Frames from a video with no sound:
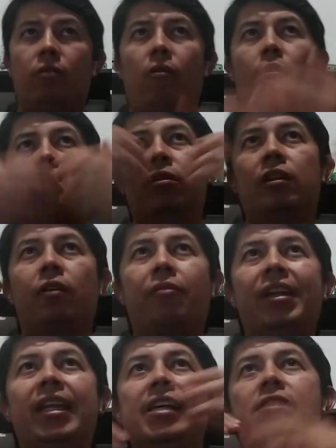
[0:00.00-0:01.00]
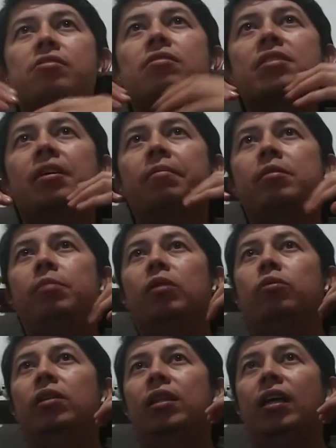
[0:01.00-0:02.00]
all the relationships
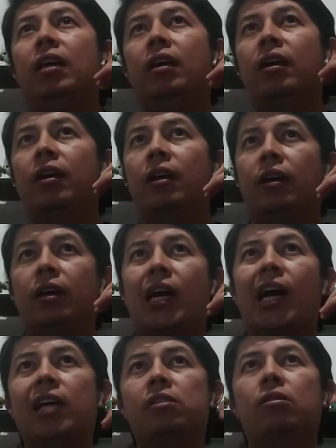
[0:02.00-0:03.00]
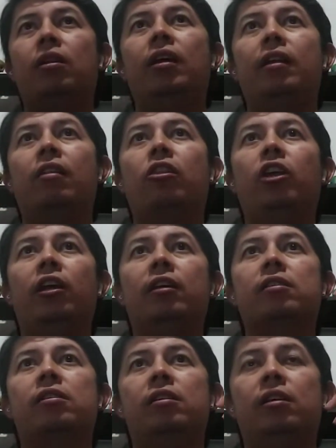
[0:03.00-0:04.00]
between the isolated
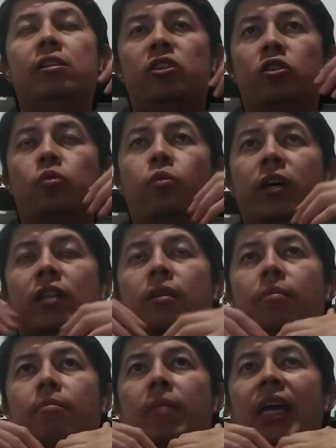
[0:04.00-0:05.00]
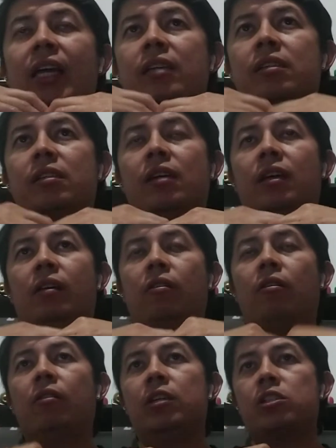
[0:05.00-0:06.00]
things is what makes
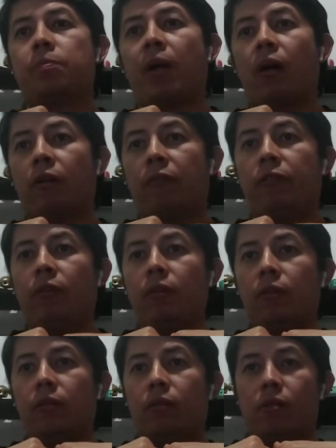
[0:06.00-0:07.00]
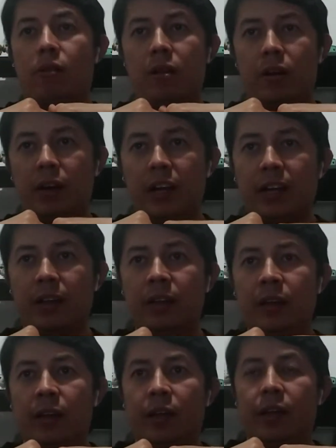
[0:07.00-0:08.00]
knowledge powerful or learning
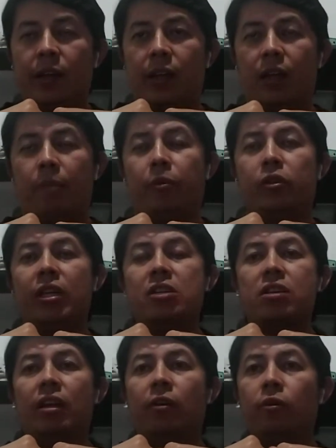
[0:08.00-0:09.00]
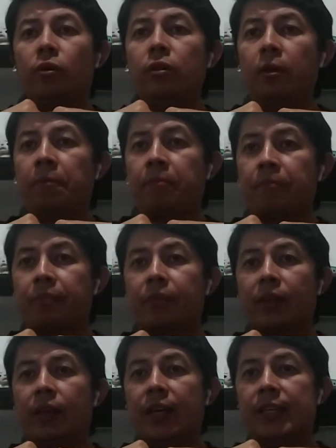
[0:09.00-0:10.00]
potentially good.
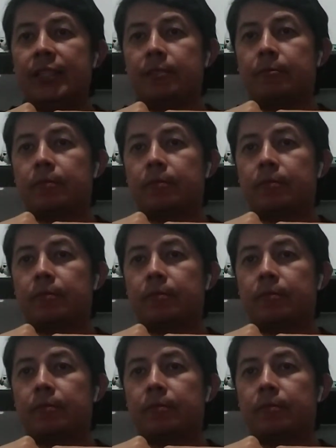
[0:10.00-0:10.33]
Yes.